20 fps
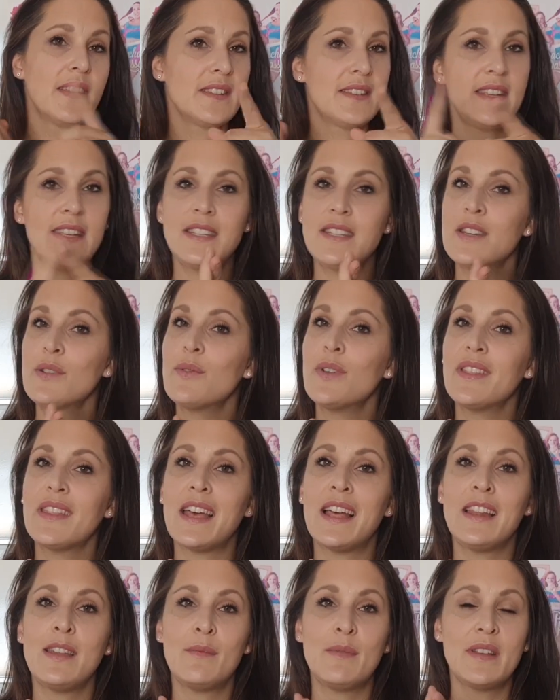Teaching with
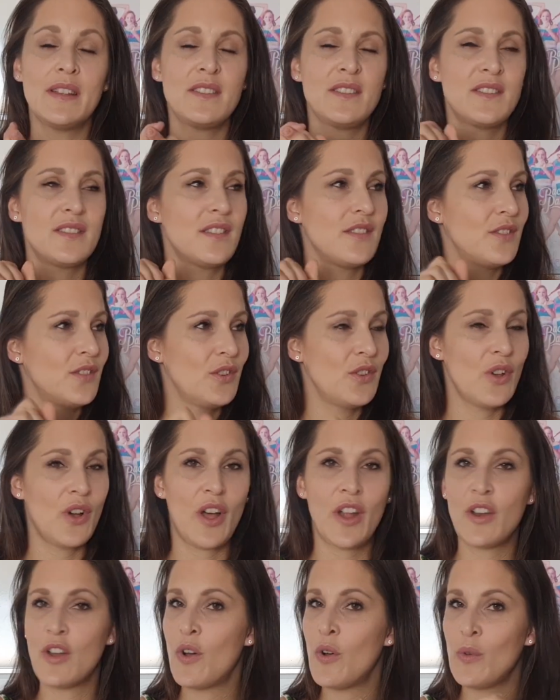elements,
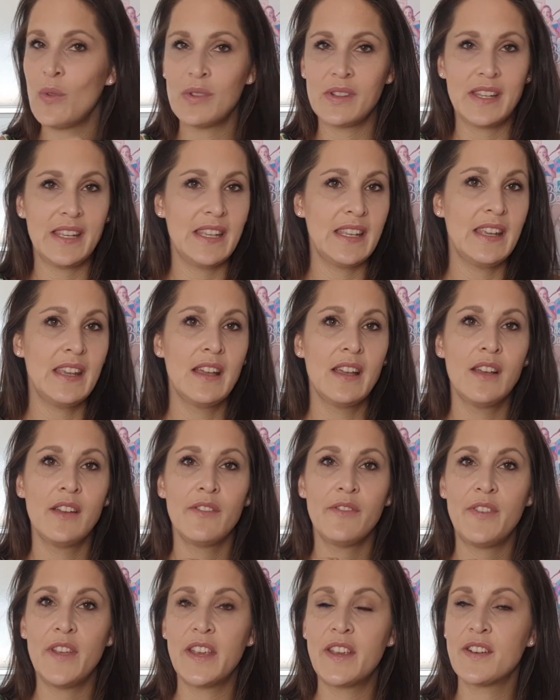not only
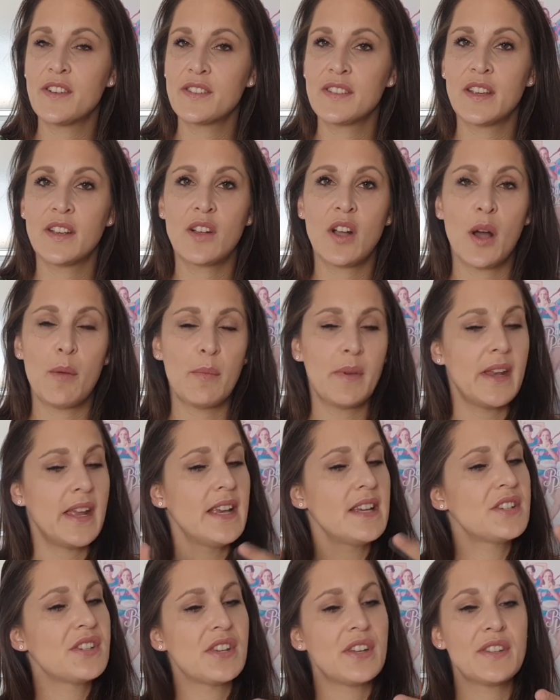figures and
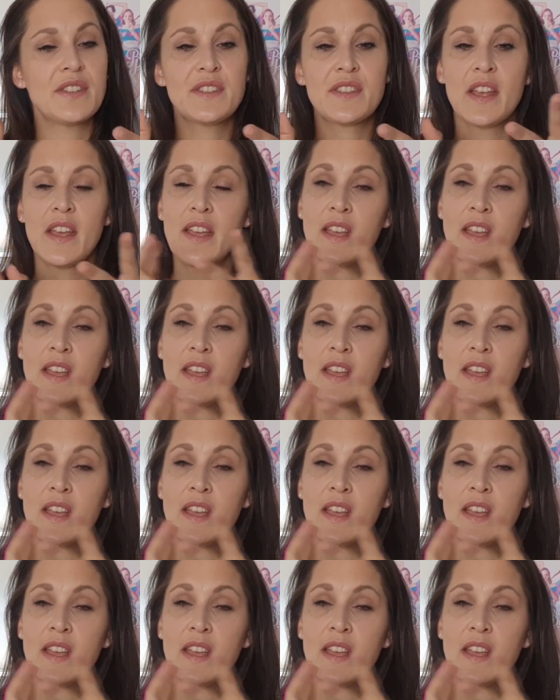combinations,